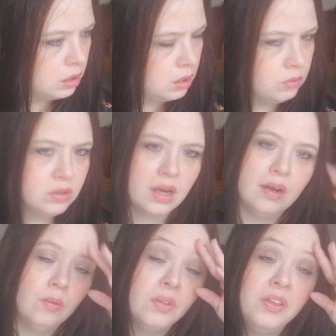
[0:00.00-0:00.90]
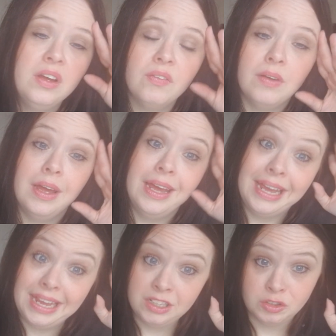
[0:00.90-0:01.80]
oh God, I will think of it
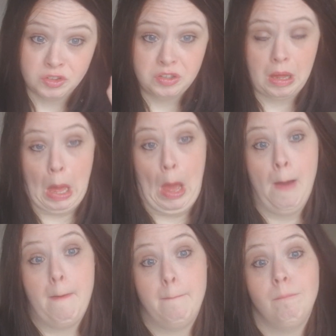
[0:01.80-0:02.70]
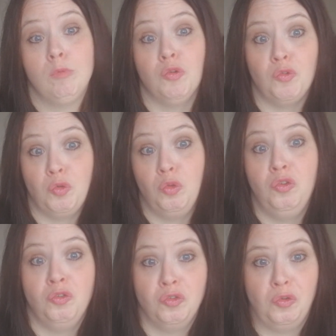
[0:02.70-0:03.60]
in just a
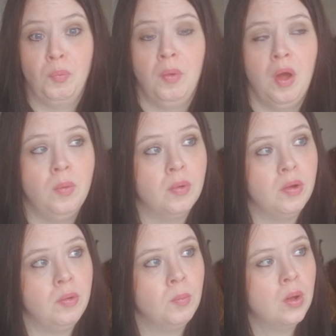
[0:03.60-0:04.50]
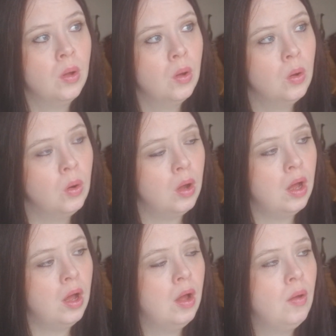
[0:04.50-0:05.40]
moment. But
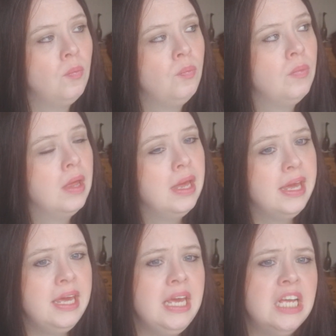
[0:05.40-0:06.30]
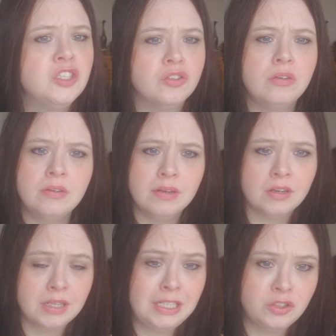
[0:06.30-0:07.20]
he saw
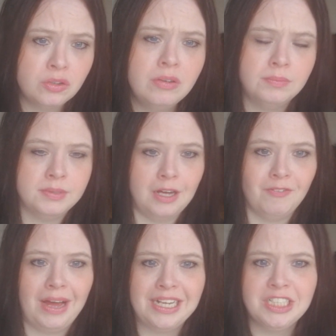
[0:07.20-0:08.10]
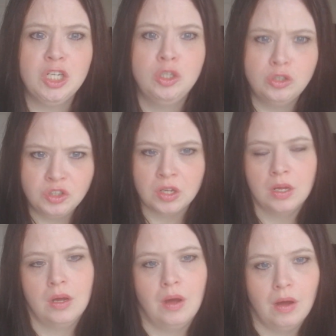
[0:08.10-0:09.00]
himself as a good
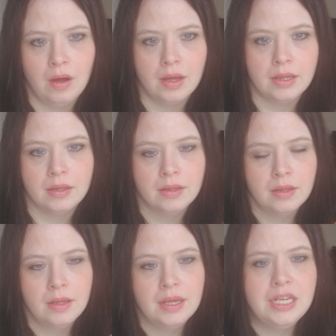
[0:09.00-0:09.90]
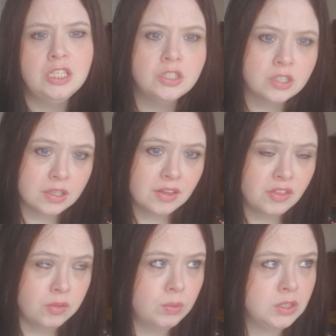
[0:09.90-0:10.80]
guy.
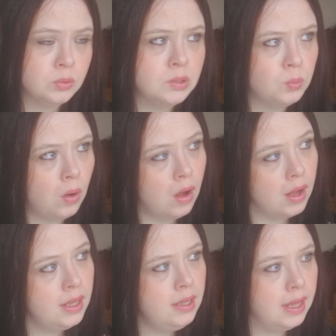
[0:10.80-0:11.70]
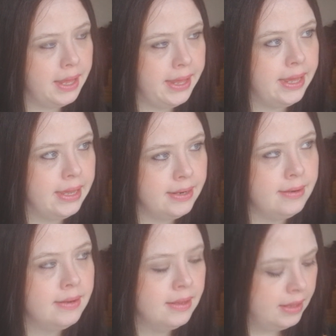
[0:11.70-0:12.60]
Which was why
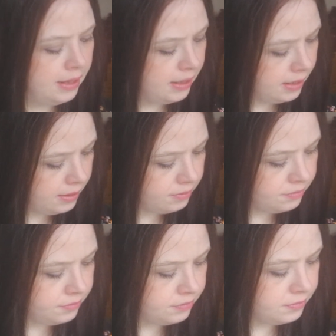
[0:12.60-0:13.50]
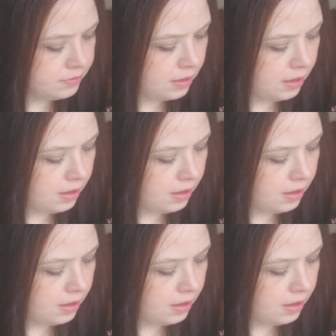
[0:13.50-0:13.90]
in his